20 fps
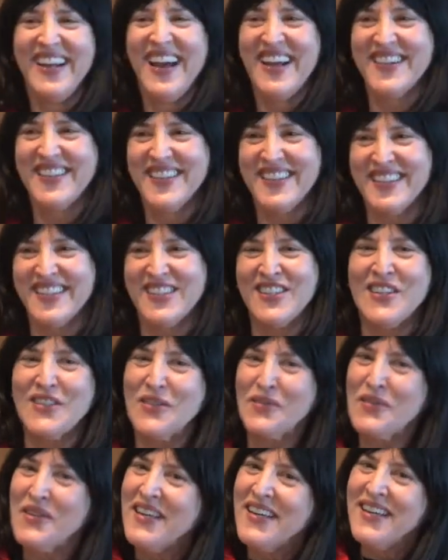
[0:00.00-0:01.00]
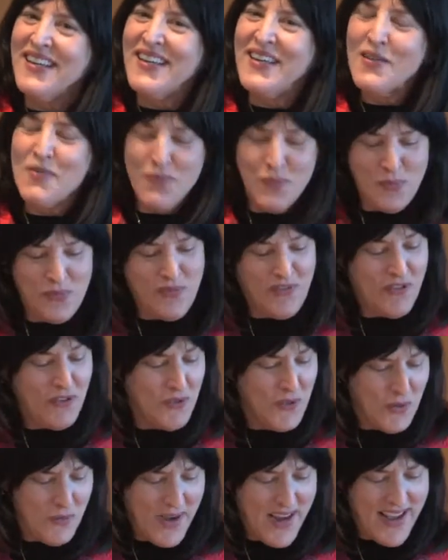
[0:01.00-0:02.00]
not just to
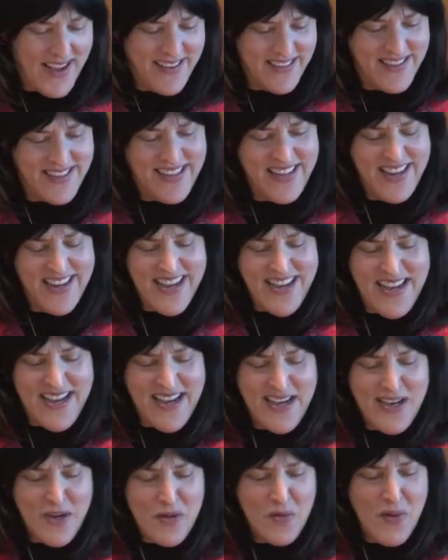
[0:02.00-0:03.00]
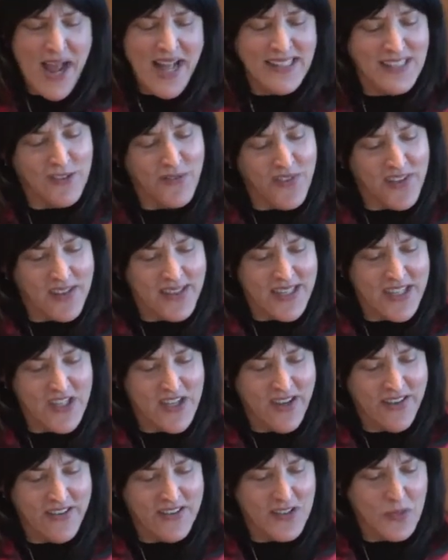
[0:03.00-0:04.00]
fool around. Uh, rats feel each
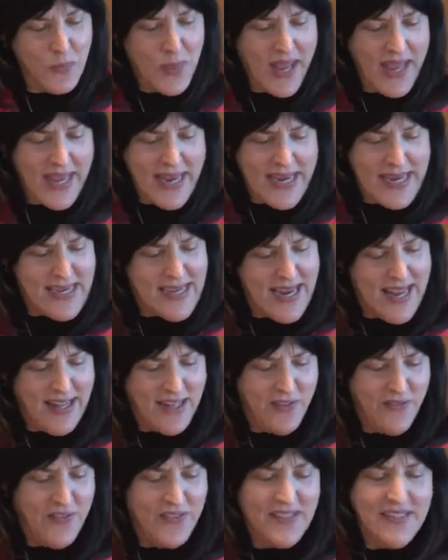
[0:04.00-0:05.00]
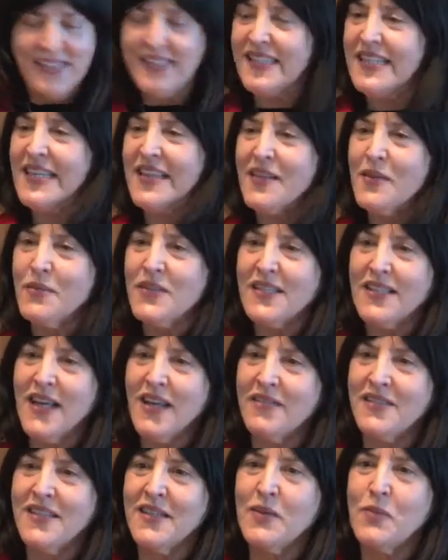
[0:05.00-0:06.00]
other's pain. Elephants see
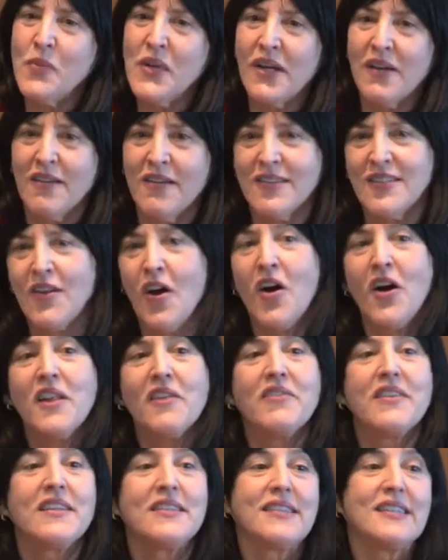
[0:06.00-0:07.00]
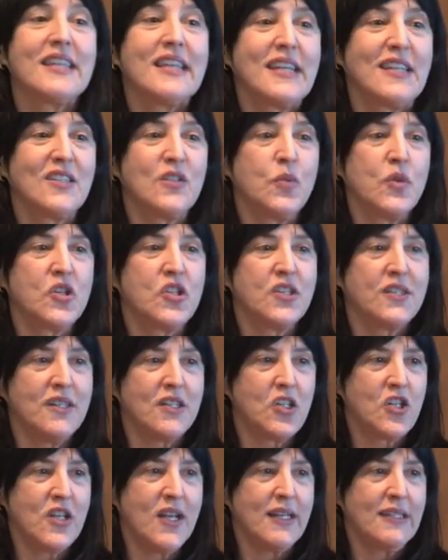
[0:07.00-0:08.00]
themselves in mirrors. All of these things which
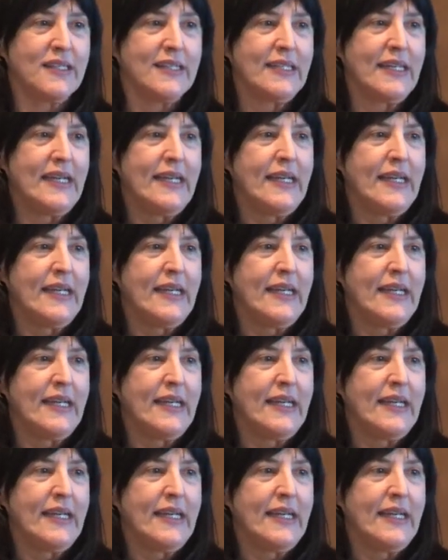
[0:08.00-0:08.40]
suggest